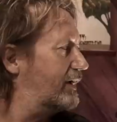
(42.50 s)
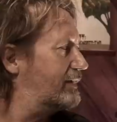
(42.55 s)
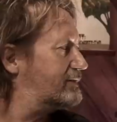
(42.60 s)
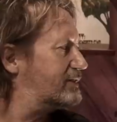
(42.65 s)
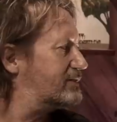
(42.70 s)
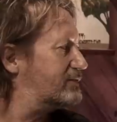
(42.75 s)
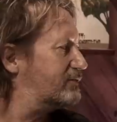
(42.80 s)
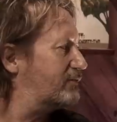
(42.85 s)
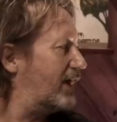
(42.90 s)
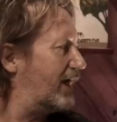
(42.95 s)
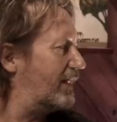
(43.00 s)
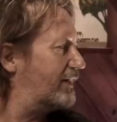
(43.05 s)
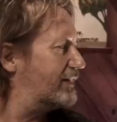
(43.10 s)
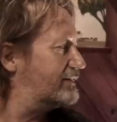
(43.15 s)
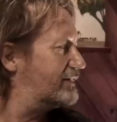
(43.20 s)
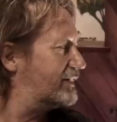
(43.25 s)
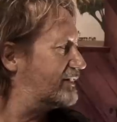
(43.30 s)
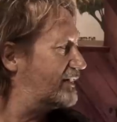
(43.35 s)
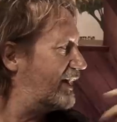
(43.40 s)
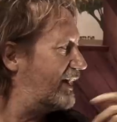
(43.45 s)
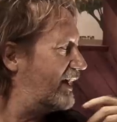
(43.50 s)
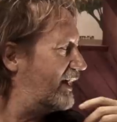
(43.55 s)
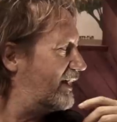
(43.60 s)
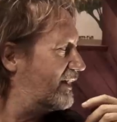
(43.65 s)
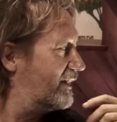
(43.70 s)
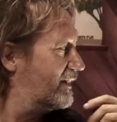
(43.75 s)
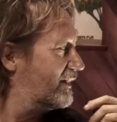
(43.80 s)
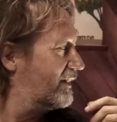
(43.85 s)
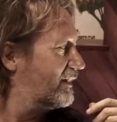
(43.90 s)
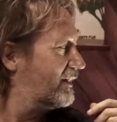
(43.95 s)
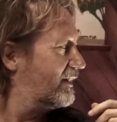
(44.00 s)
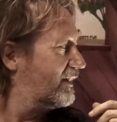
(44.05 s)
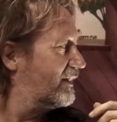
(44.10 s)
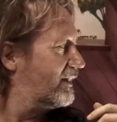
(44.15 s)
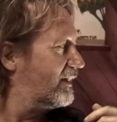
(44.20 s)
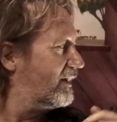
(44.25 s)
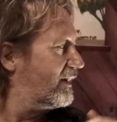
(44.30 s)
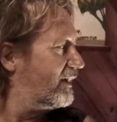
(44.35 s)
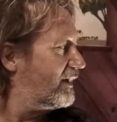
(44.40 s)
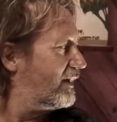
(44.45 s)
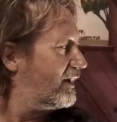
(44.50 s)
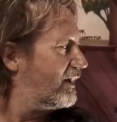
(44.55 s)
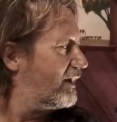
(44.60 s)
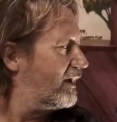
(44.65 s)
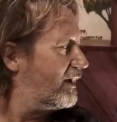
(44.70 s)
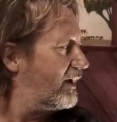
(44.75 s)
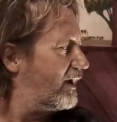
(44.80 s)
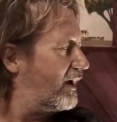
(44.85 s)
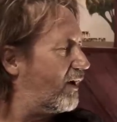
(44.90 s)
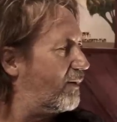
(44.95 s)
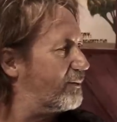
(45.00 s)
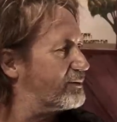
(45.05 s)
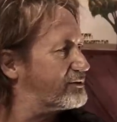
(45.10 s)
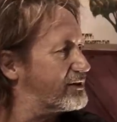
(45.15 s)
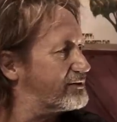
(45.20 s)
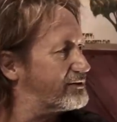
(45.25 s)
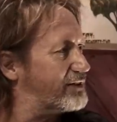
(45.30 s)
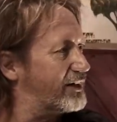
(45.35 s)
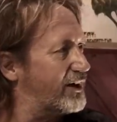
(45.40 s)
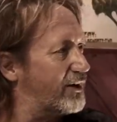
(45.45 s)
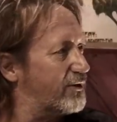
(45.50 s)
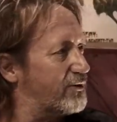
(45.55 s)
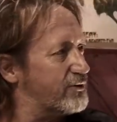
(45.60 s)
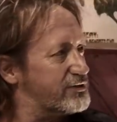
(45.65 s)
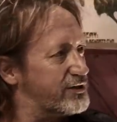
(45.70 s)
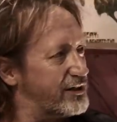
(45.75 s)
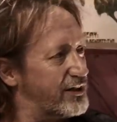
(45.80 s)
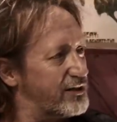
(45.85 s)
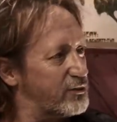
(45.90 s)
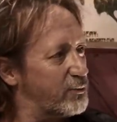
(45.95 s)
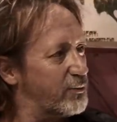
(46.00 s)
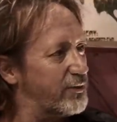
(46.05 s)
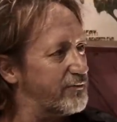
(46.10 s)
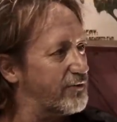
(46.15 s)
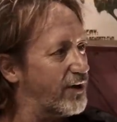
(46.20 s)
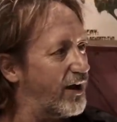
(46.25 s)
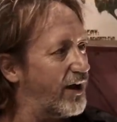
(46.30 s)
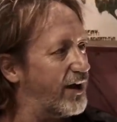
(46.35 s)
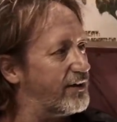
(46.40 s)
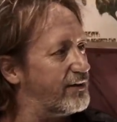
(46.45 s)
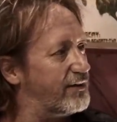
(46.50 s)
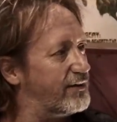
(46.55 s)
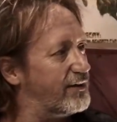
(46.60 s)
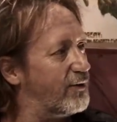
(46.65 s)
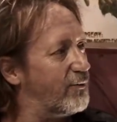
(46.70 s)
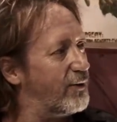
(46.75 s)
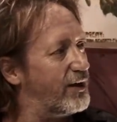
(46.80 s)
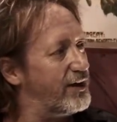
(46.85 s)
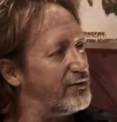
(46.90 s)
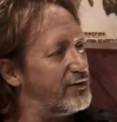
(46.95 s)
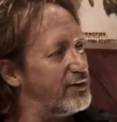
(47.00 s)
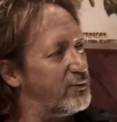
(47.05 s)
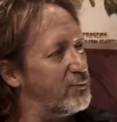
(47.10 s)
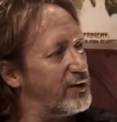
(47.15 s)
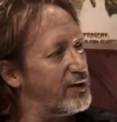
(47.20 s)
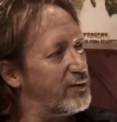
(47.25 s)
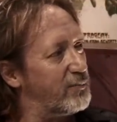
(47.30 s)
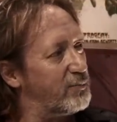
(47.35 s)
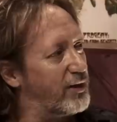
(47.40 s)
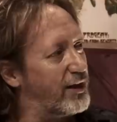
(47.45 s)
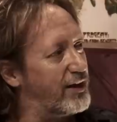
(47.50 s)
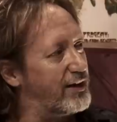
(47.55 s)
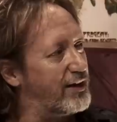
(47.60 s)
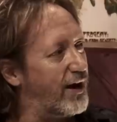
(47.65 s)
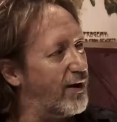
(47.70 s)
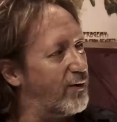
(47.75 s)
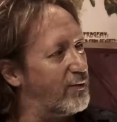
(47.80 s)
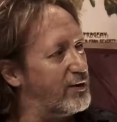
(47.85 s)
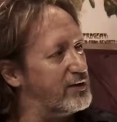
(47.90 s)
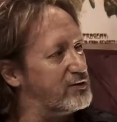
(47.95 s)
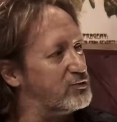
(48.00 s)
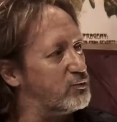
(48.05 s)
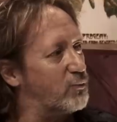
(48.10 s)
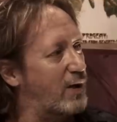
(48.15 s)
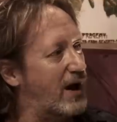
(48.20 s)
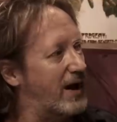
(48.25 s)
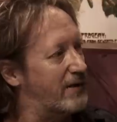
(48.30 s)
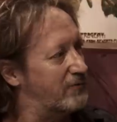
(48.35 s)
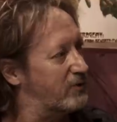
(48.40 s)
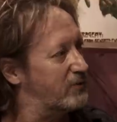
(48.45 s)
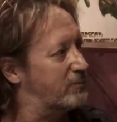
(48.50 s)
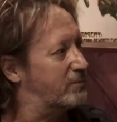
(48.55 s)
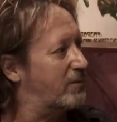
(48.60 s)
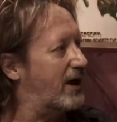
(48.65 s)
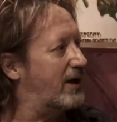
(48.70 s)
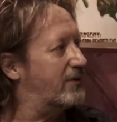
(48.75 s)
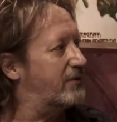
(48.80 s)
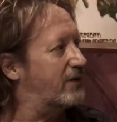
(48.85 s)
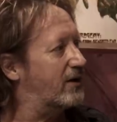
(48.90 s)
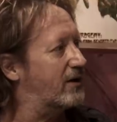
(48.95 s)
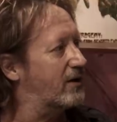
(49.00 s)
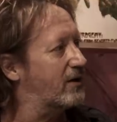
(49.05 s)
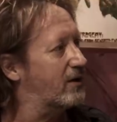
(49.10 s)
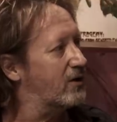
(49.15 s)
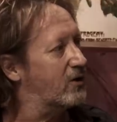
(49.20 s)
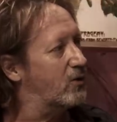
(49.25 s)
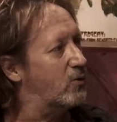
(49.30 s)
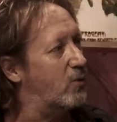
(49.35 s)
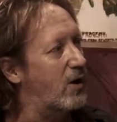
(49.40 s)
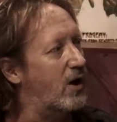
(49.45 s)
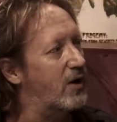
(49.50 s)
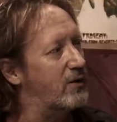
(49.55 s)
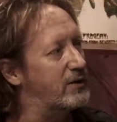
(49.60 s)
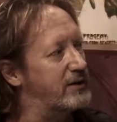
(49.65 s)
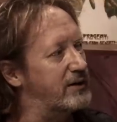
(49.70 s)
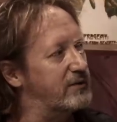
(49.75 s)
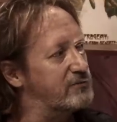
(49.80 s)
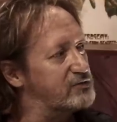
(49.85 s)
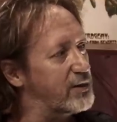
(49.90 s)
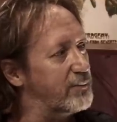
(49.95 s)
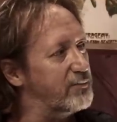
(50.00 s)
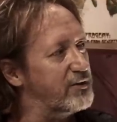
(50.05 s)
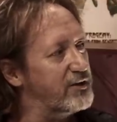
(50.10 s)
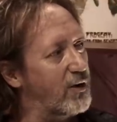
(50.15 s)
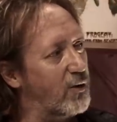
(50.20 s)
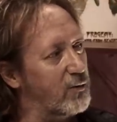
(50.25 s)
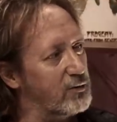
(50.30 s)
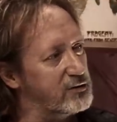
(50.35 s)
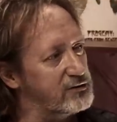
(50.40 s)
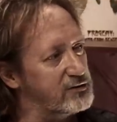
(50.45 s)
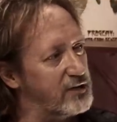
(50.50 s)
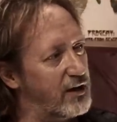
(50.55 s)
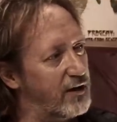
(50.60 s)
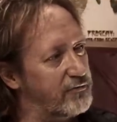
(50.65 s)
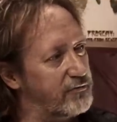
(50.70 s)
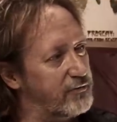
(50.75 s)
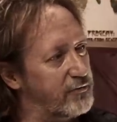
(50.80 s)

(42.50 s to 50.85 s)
It's as valid today almost as any other synth we've got. You know, anything we could play now is rivaled by the quality of some of the old stuff.